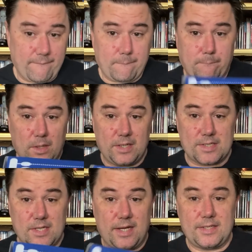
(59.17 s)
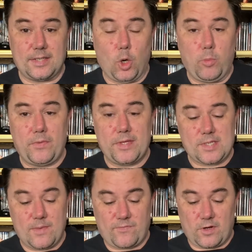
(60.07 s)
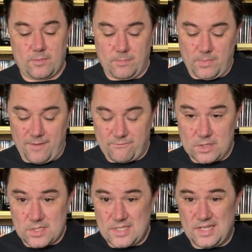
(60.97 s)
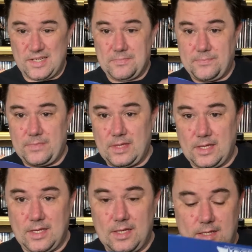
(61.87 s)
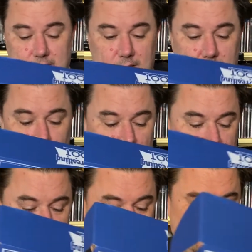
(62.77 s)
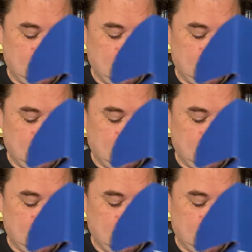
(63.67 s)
Pretty excited to open this up for the first time. What do we got?